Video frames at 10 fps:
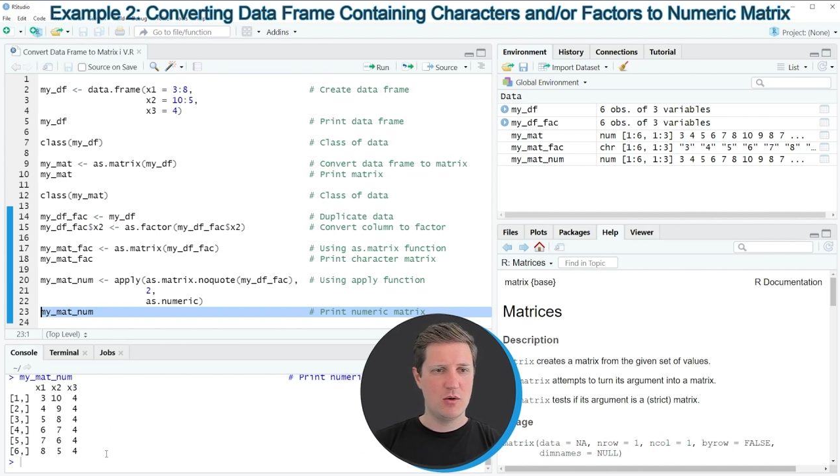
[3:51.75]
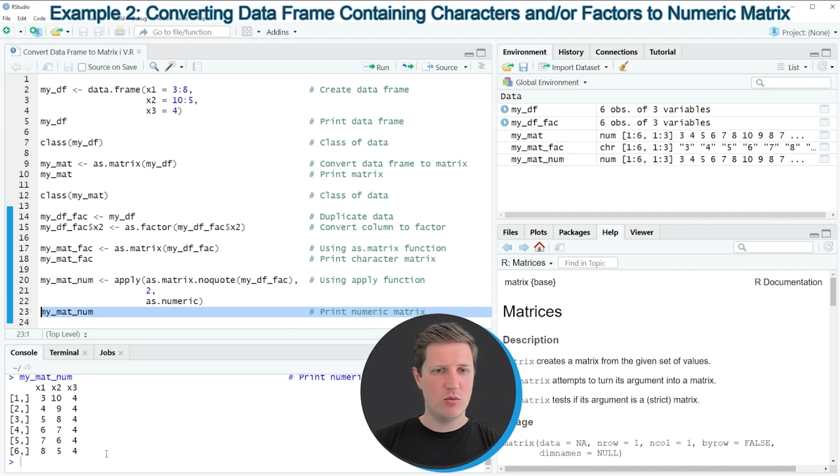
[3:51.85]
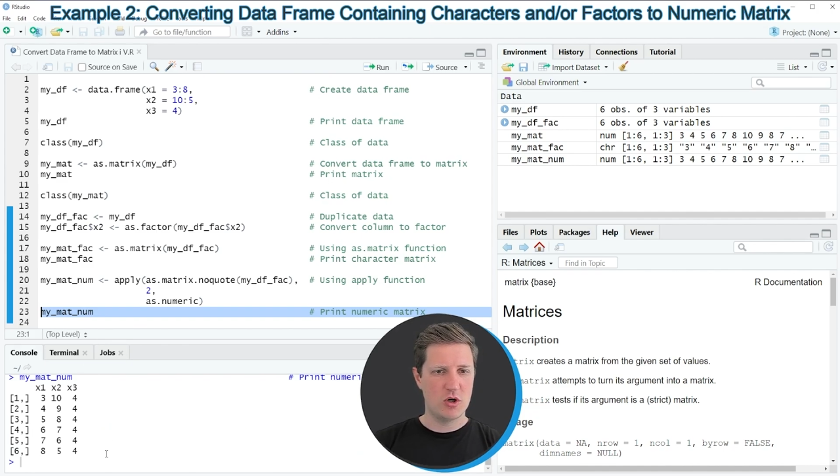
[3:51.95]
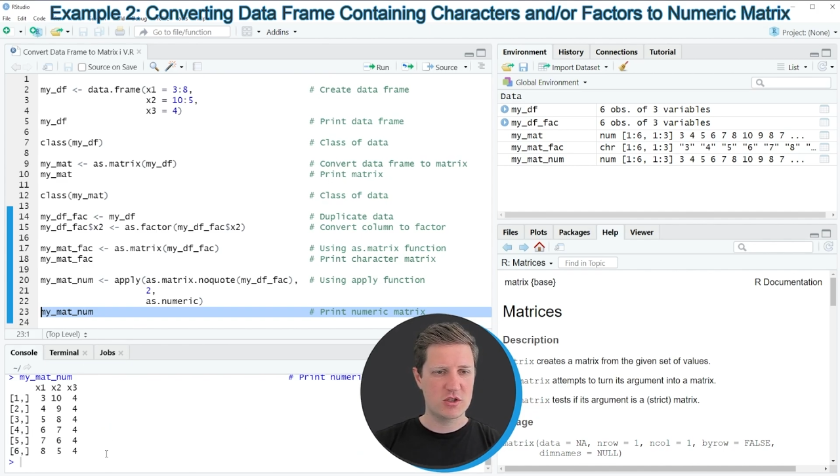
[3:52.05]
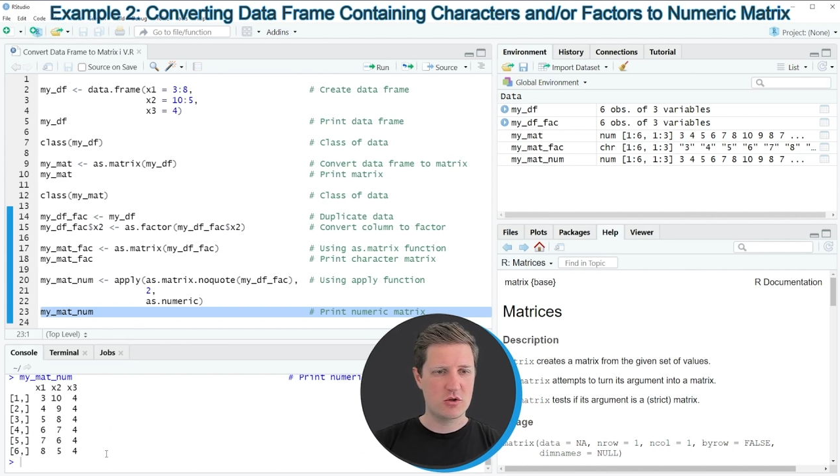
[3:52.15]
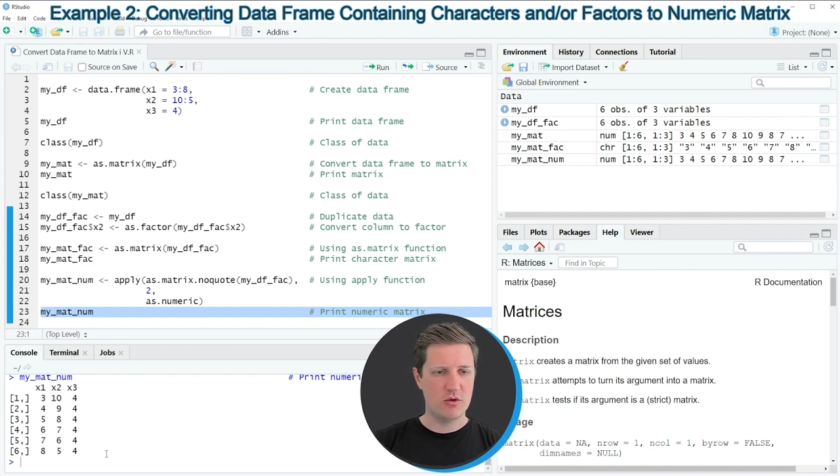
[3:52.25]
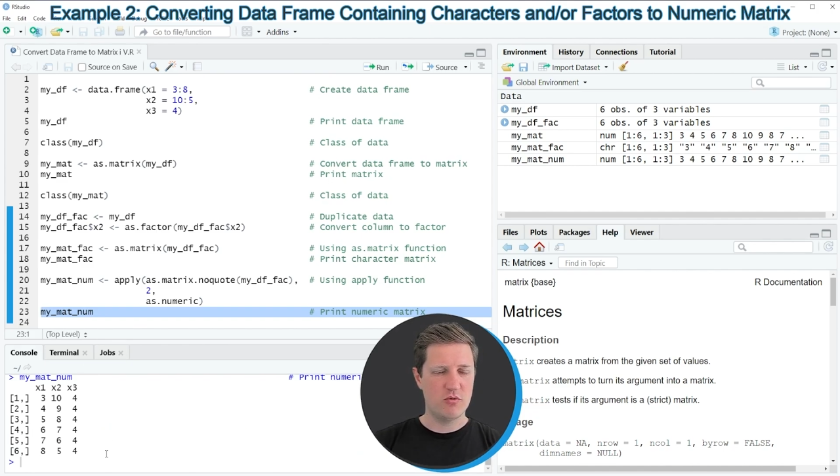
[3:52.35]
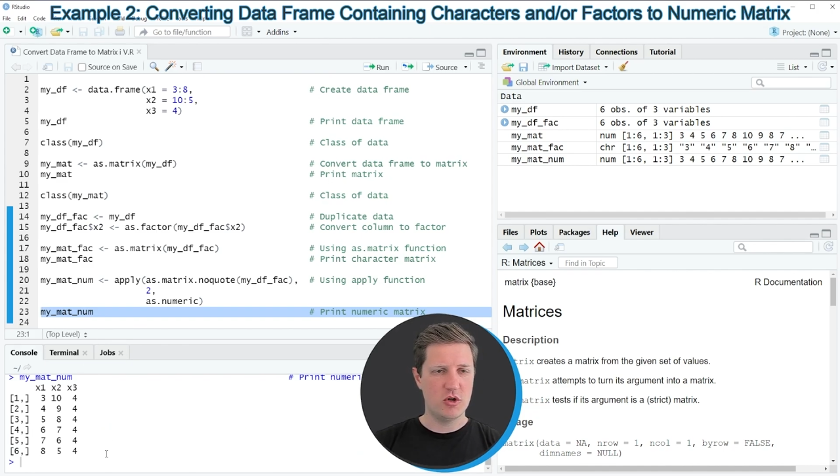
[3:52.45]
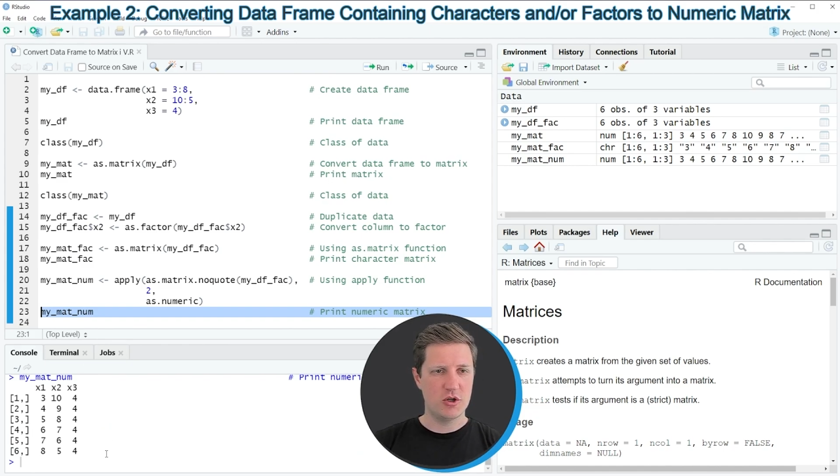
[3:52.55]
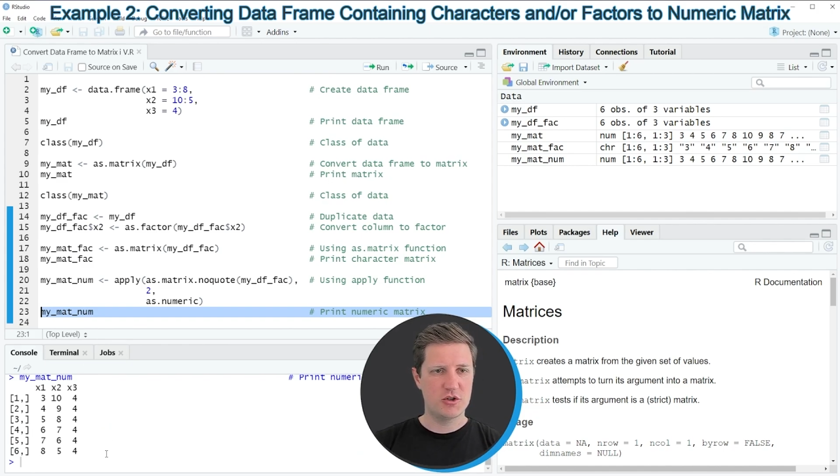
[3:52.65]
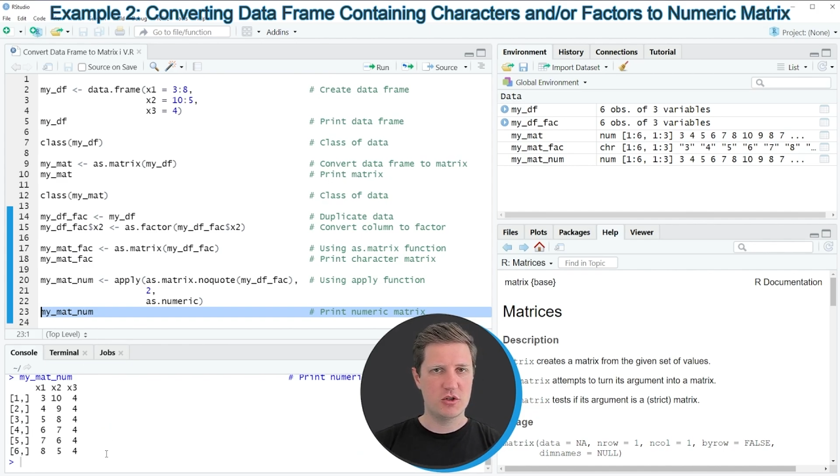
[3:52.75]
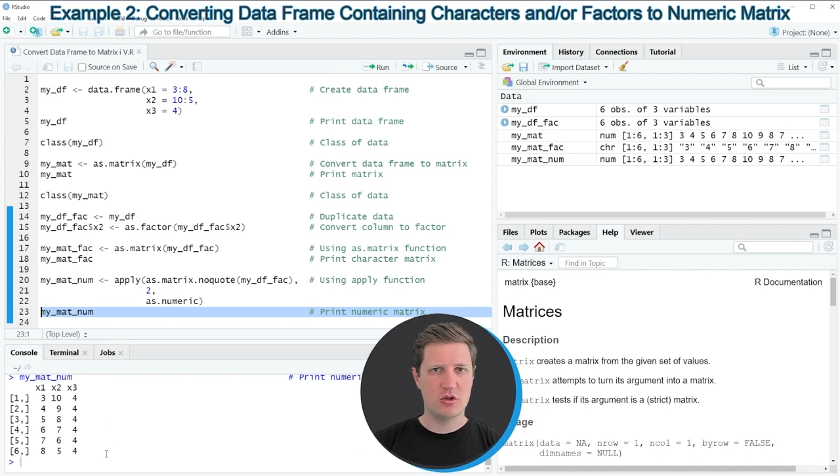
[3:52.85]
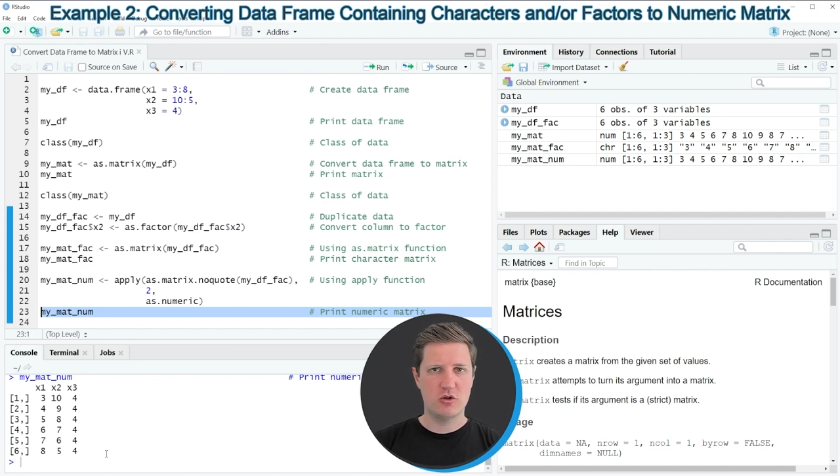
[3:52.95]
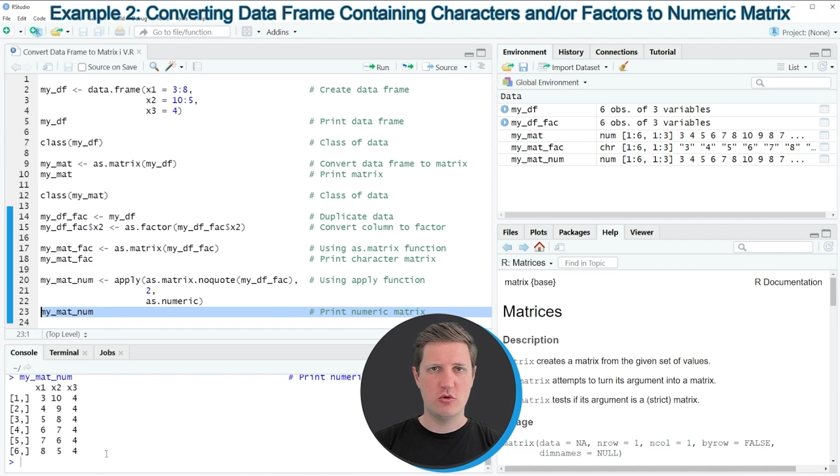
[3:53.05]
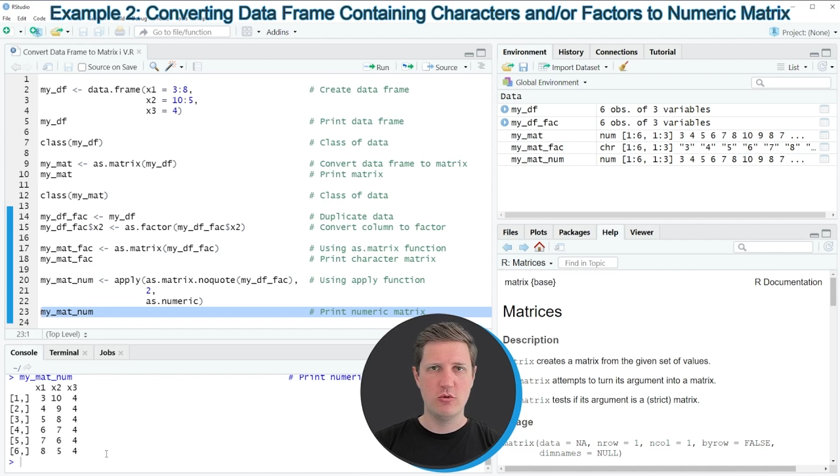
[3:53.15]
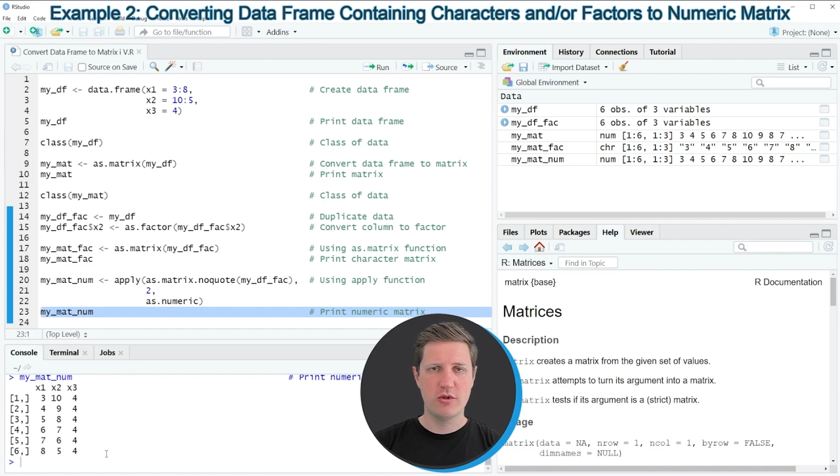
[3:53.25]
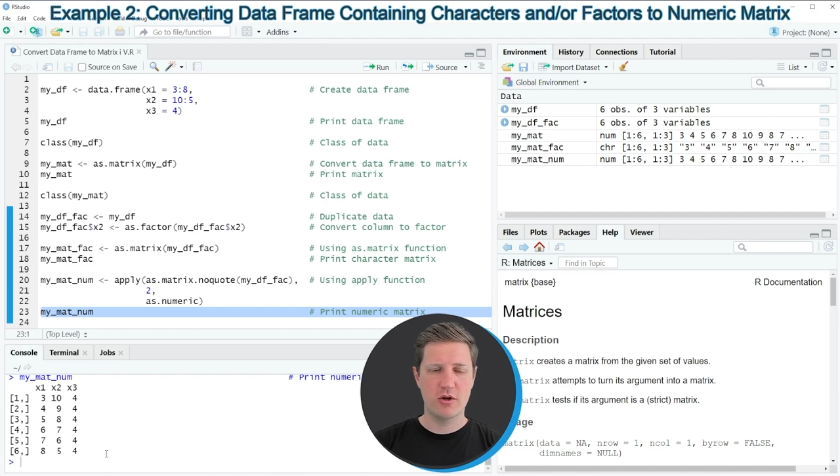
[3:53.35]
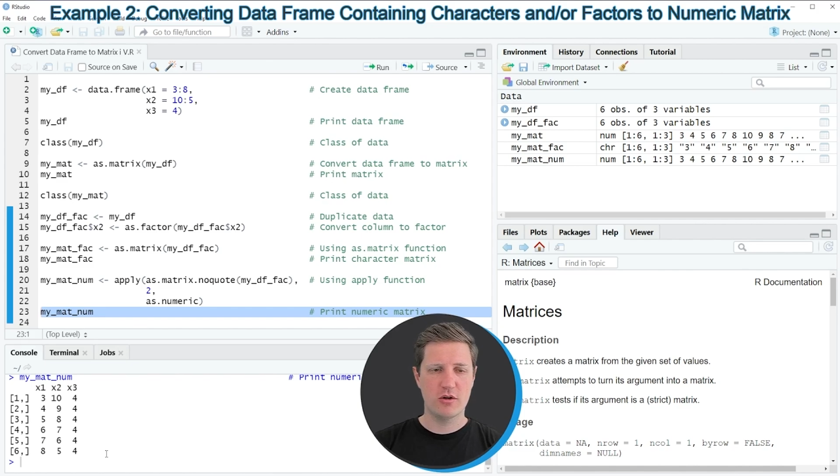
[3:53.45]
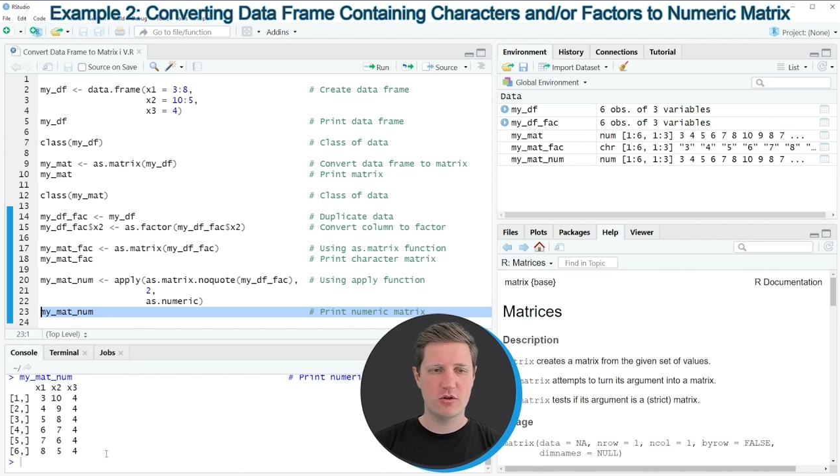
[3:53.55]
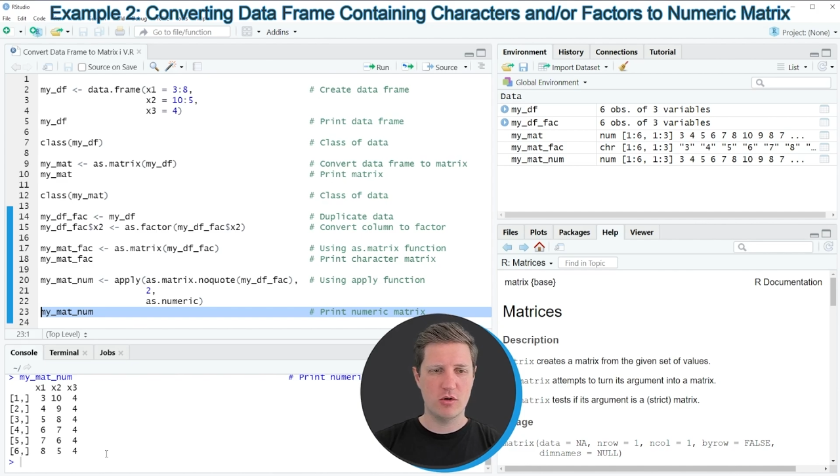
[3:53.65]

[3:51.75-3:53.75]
was converted to the